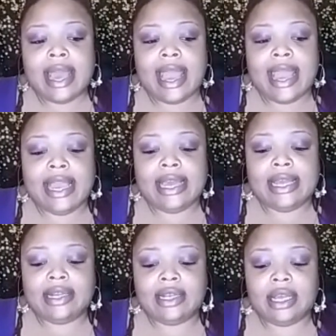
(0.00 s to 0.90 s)

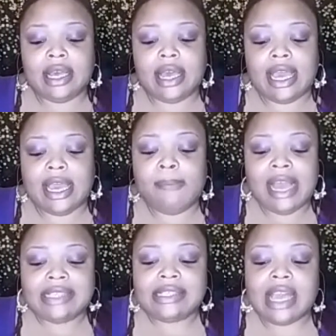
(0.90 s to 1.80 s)
And it
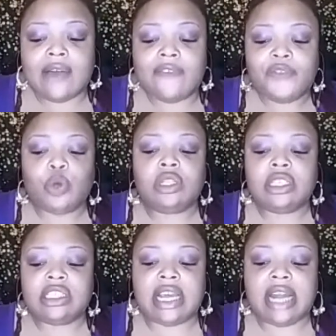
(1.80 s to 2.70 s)
might sound
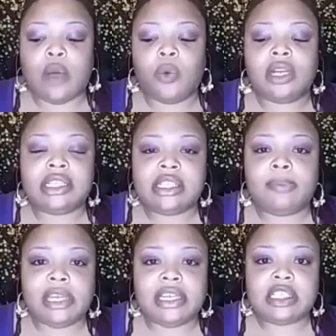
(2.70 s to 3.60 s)
foolish that I wanted to
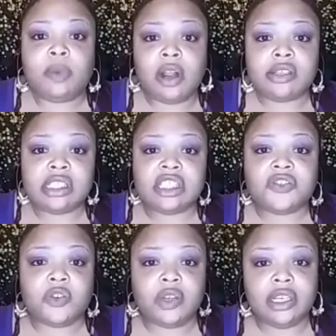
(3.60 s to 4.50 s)
be this person's
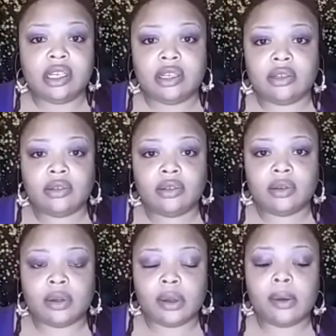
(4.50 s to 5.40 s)
friend,
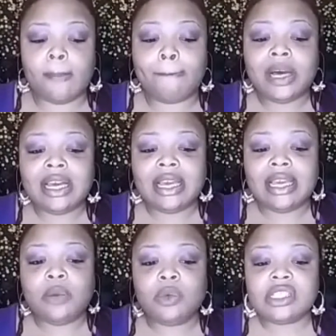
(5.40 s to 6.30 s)
but
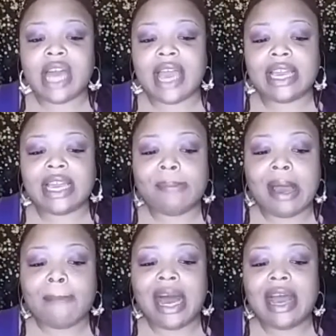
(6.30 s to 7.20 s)
it was like in my
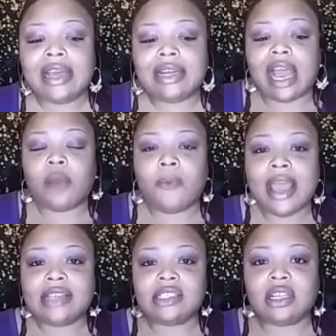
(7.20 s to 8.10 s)
mind, I
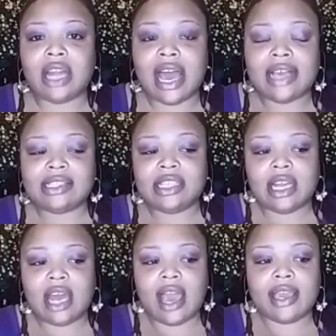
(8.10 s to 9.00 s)
rationalized it
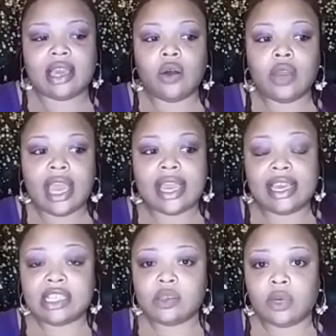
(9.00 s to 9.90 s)
like, okay,
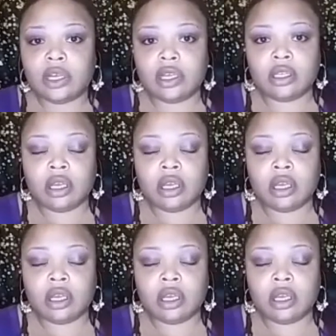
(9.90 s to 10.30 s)
guess what?